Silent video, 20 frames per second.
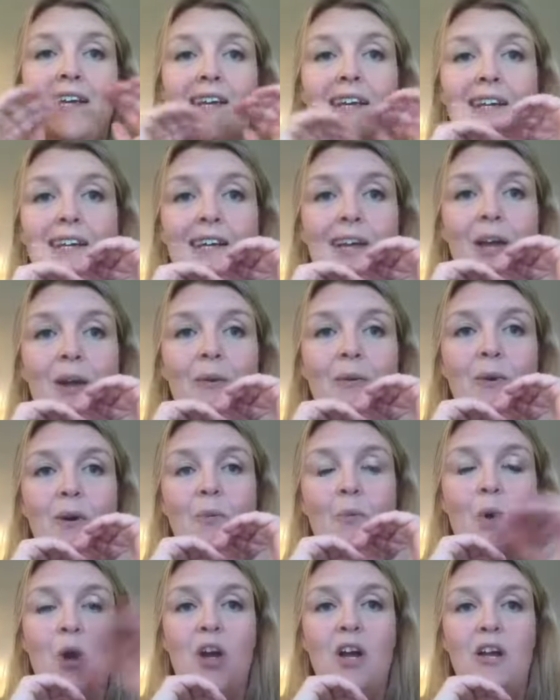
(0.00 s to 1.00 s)
you know,
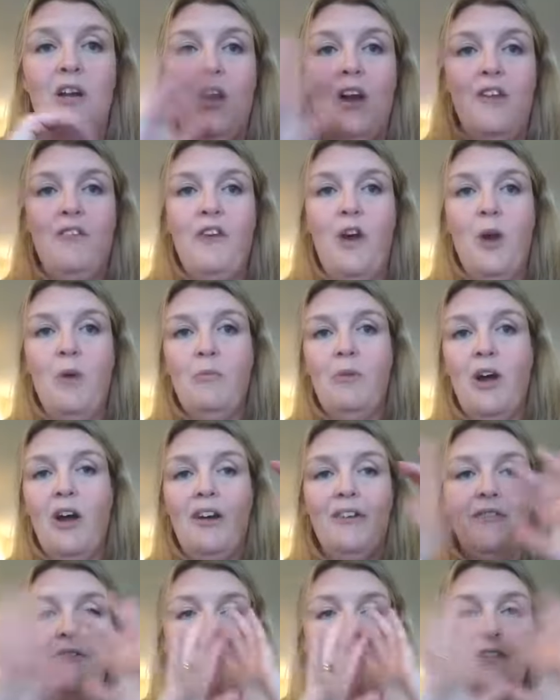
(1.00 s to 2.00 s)
work life, home
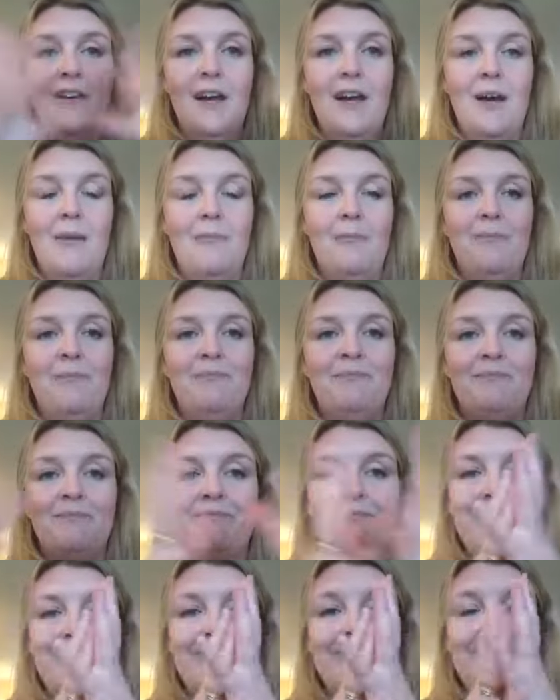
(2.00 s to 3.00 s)
life.
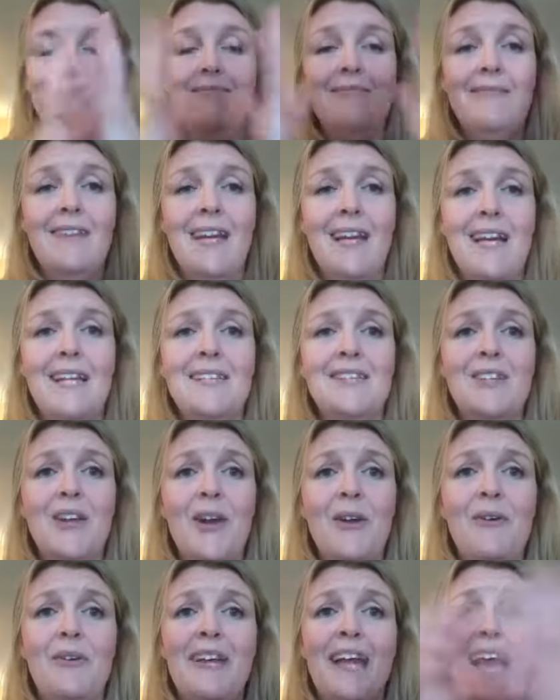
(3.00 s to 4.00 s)
And
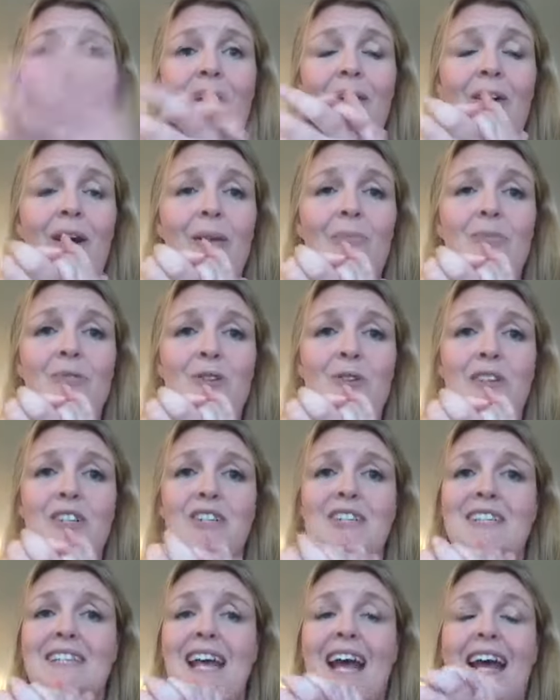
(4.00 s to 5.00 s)
so now I'm doing
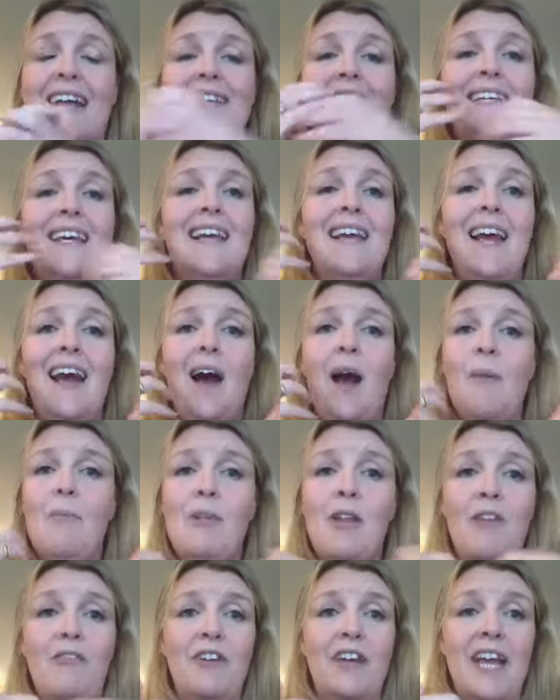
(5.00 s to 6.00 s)
just that.
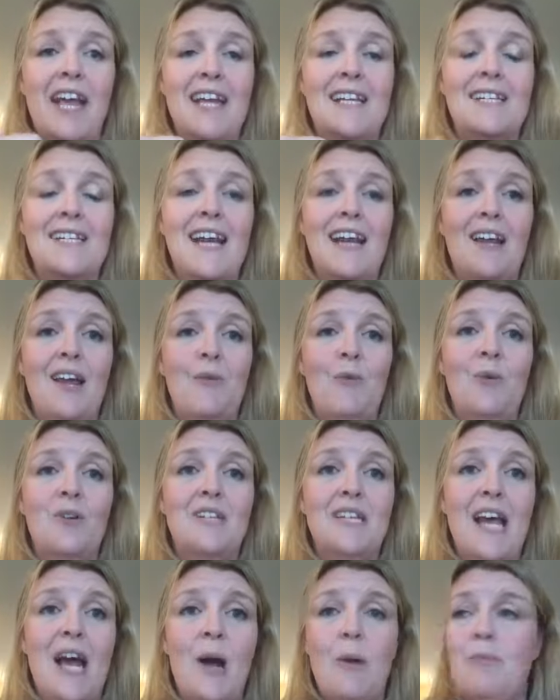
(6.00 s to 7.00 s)
I'm loving it, and I
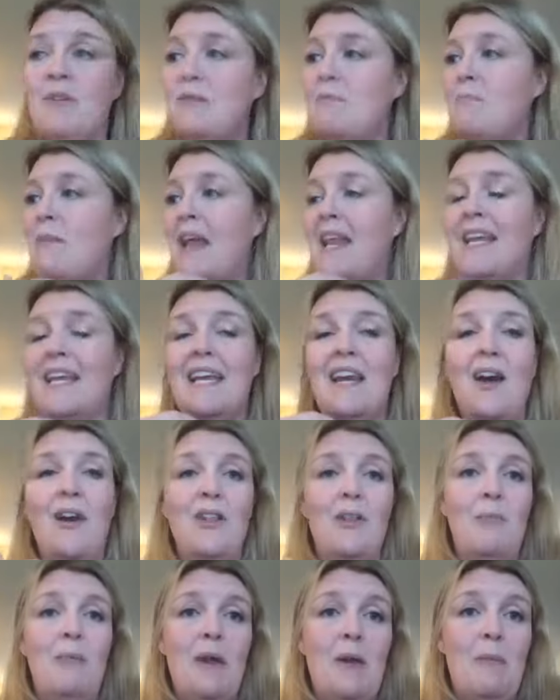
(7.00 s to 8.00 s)
want to help as many
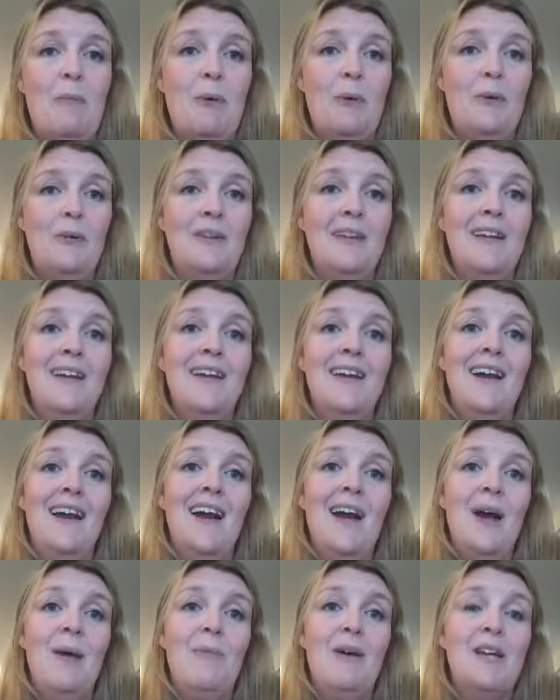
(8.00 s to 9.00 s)
other people
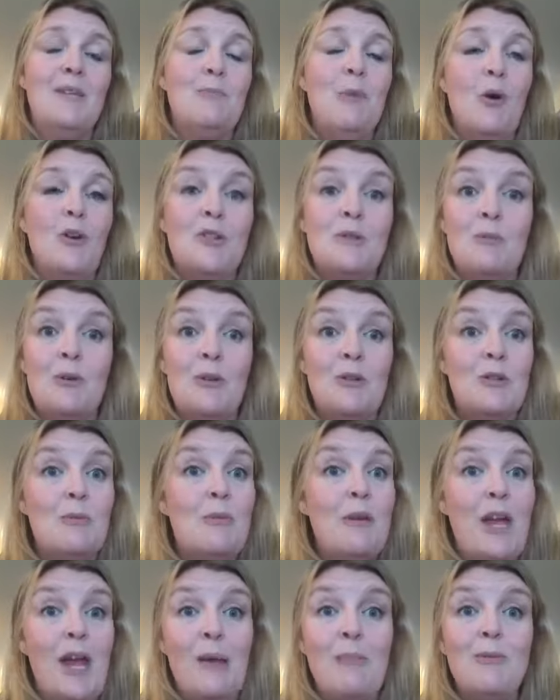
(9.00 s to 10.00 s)
as possible to
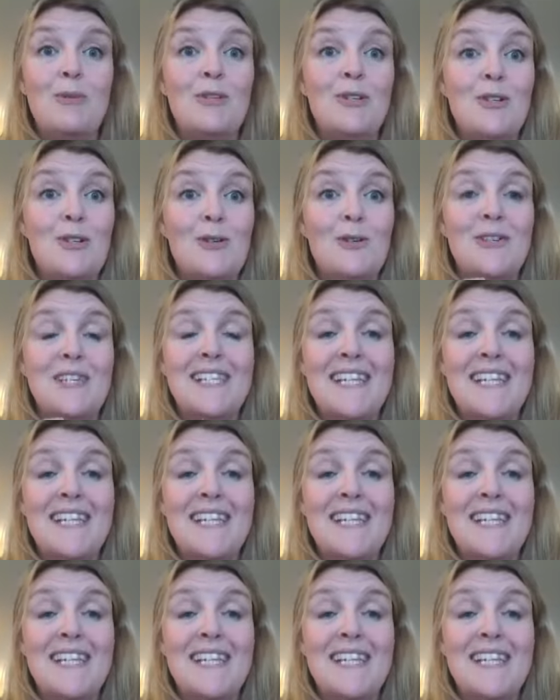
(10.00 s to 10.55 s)
be able to do the